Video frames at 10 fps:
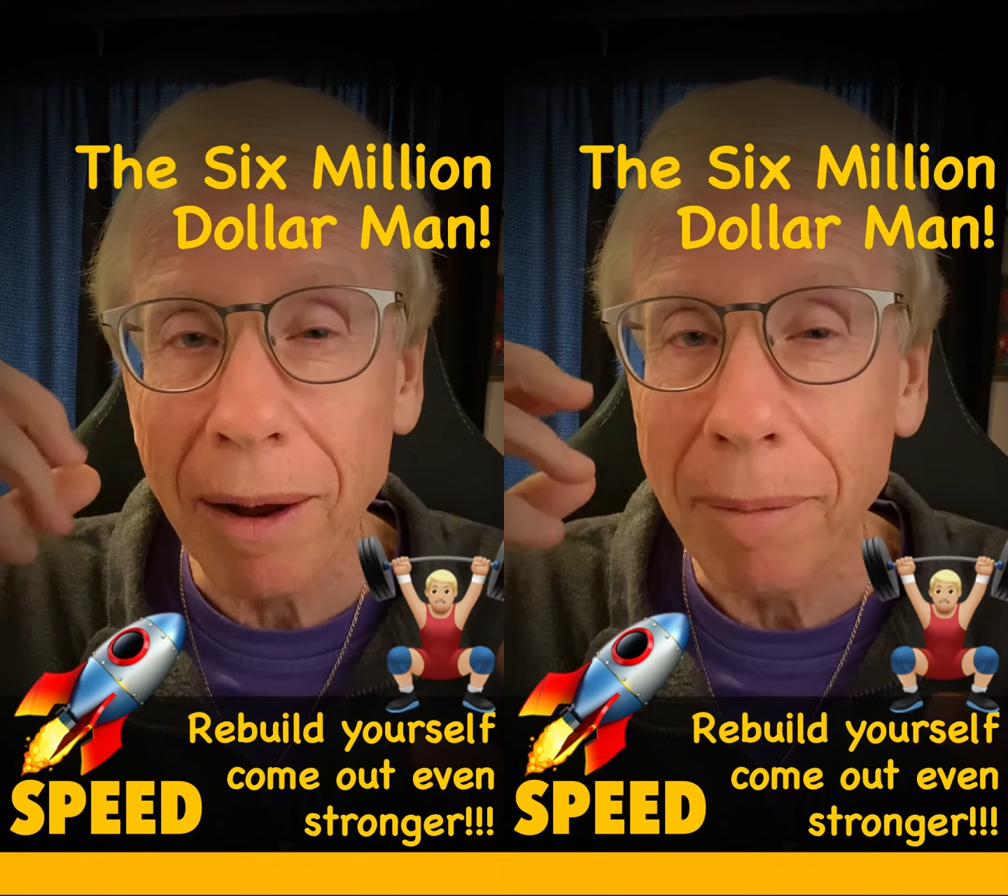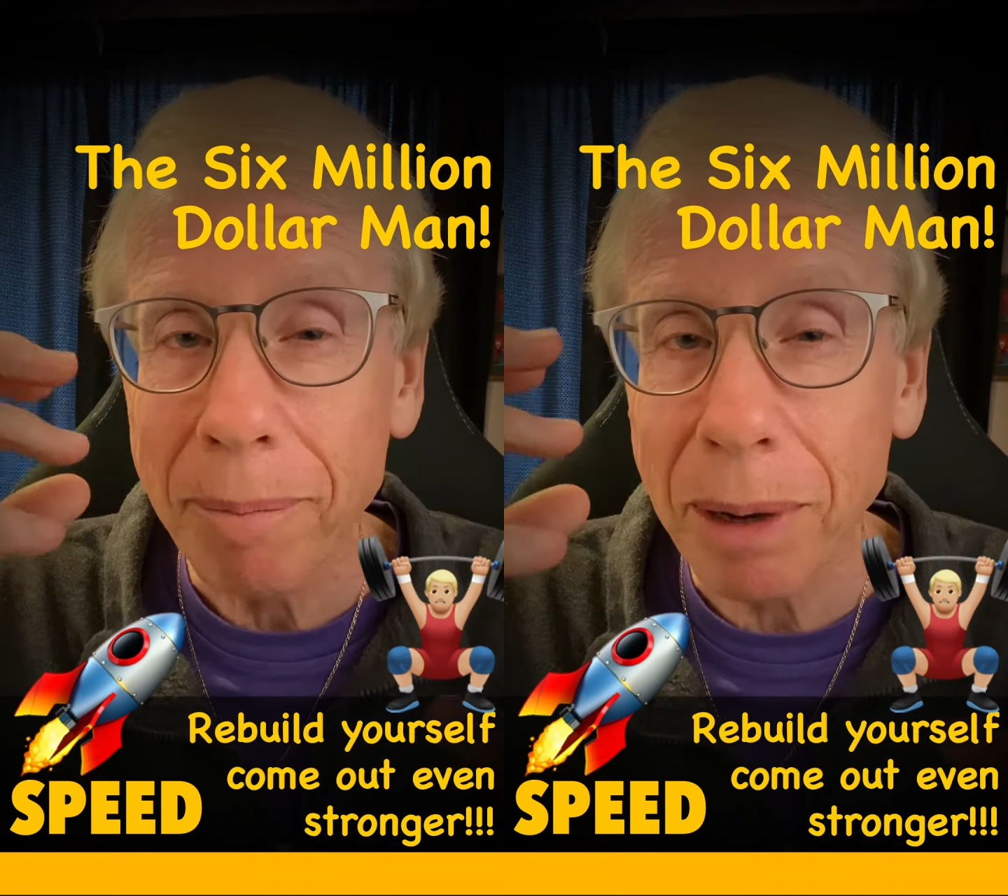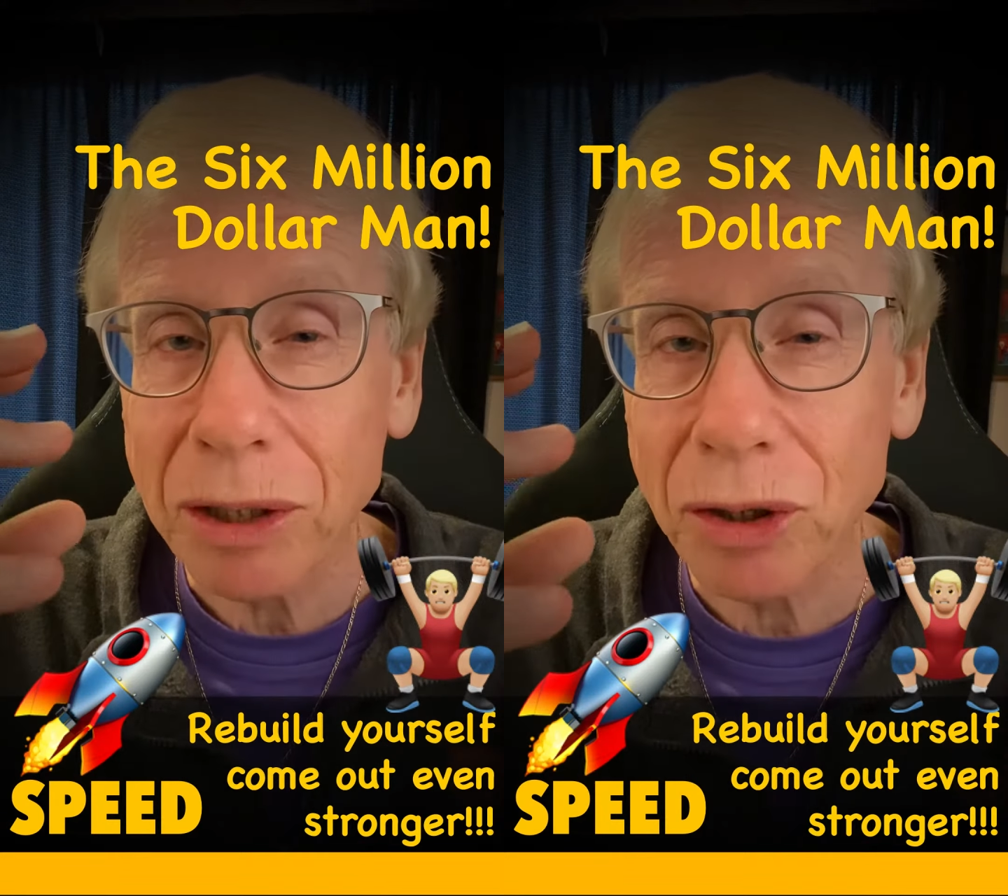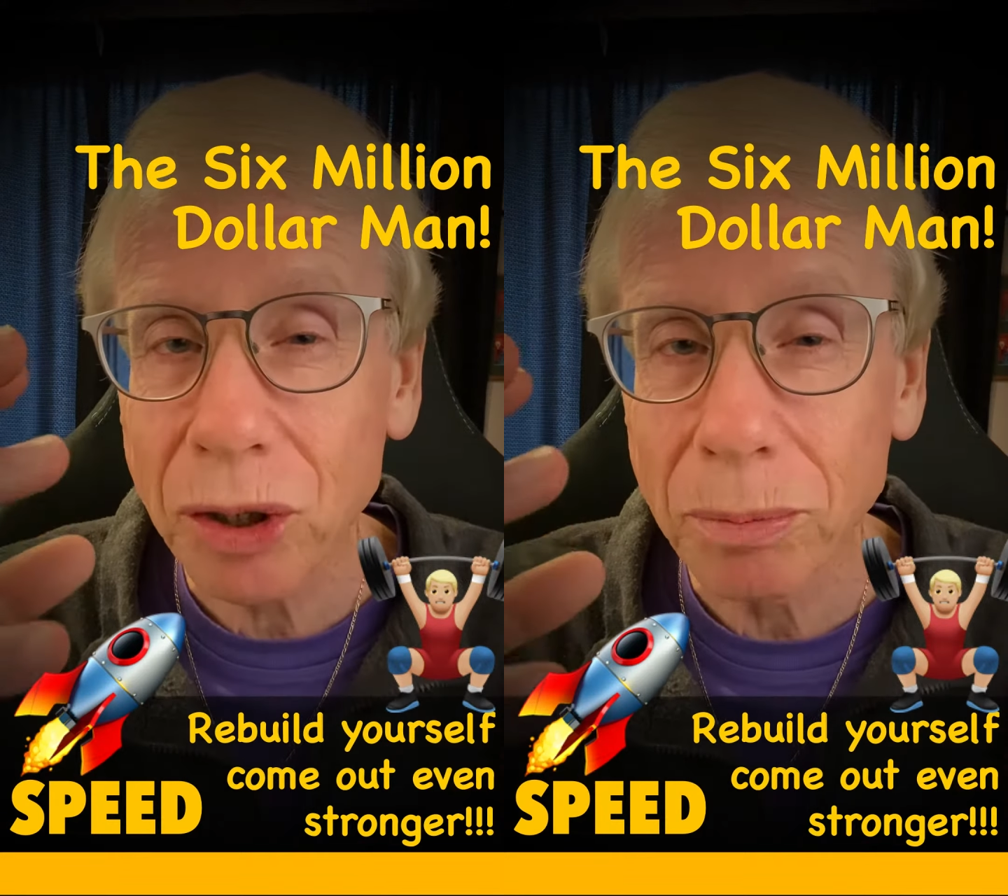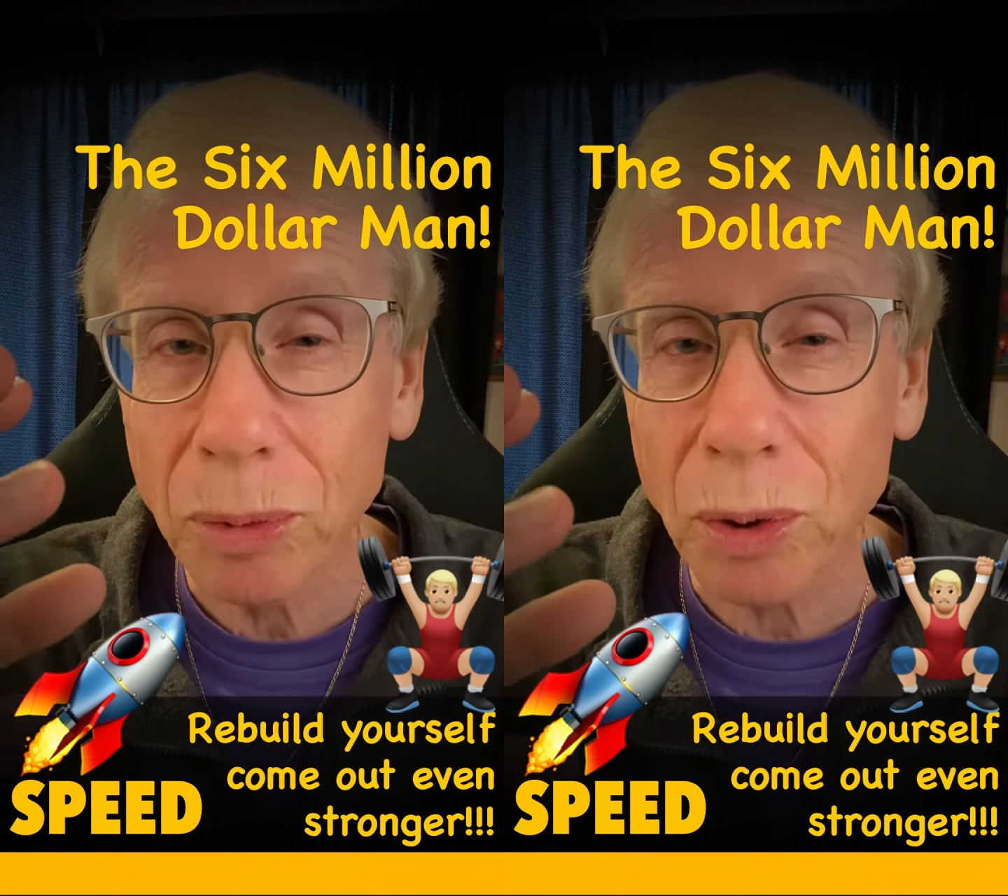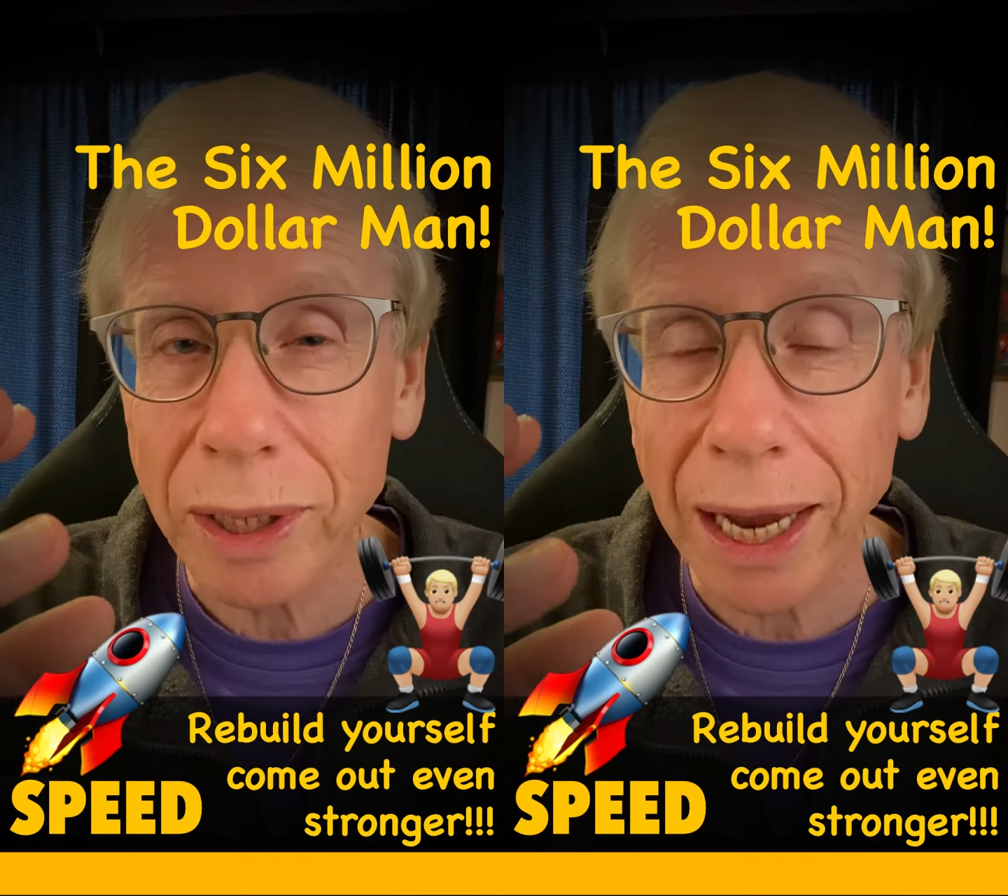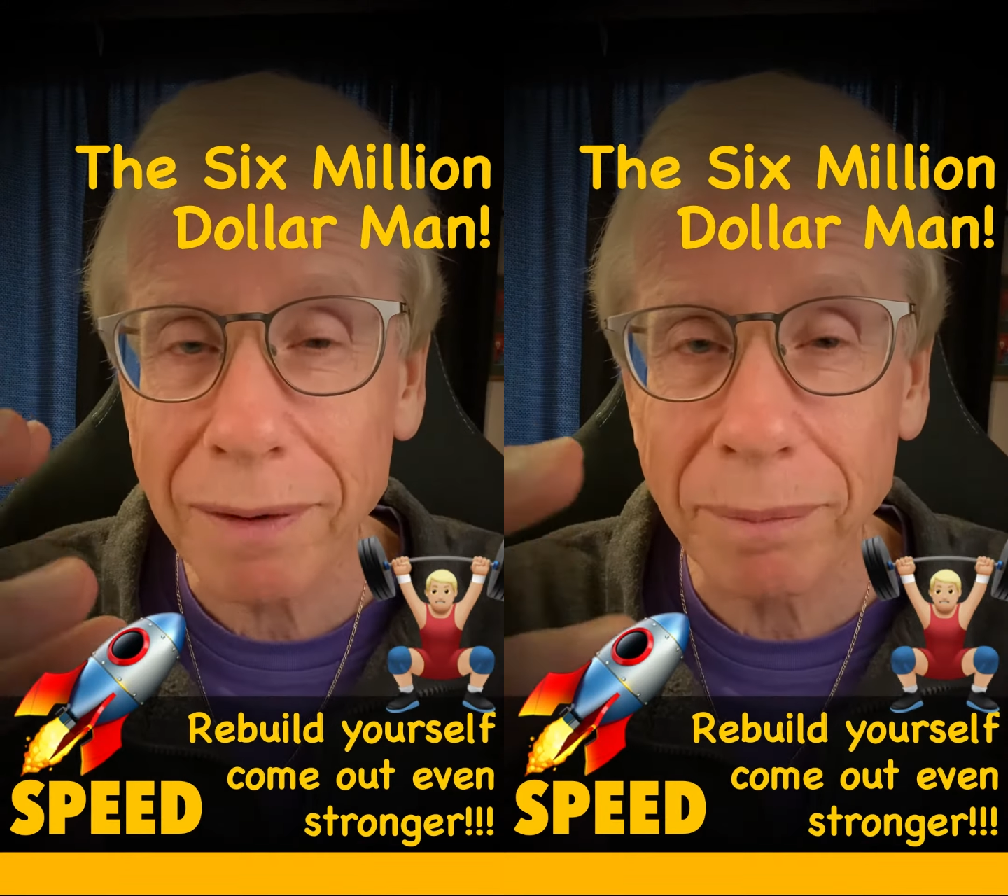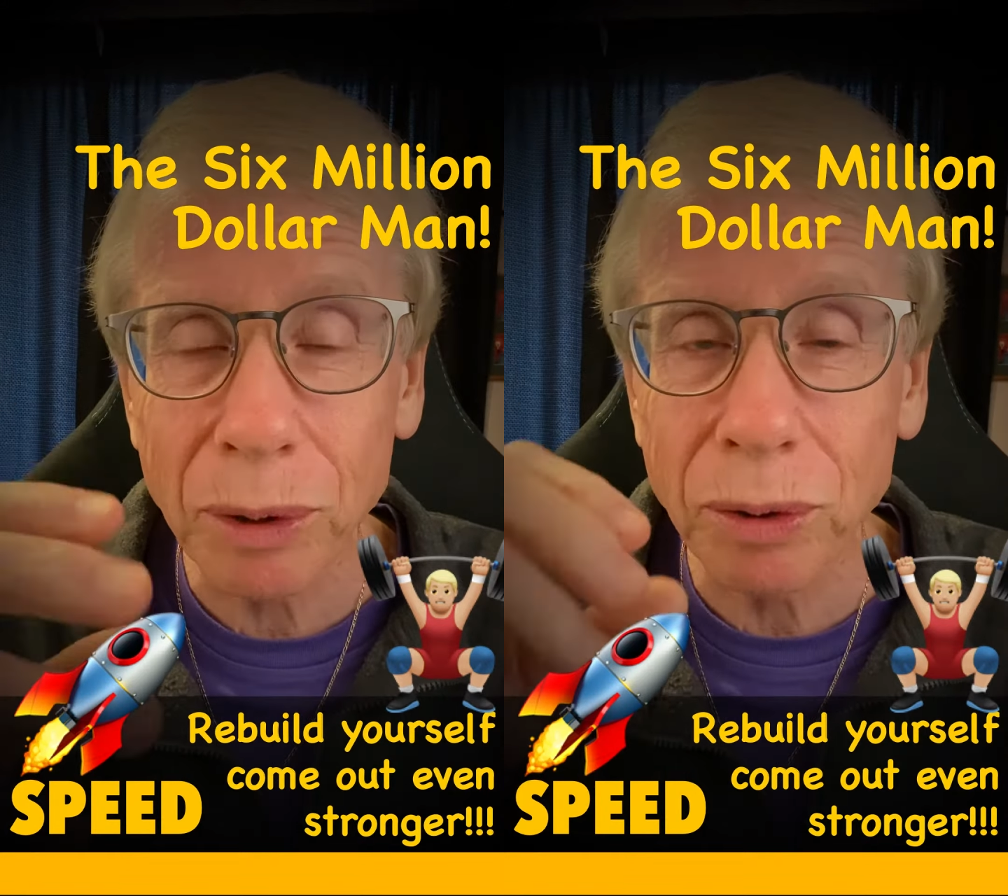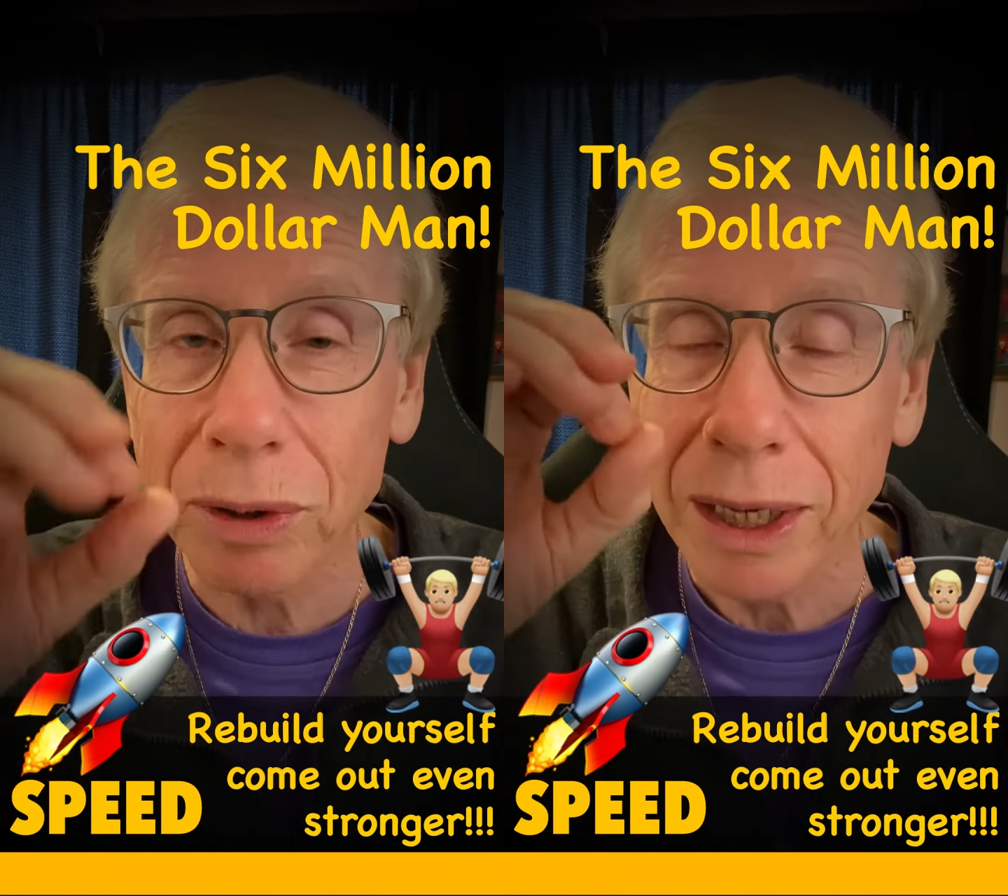much more capable,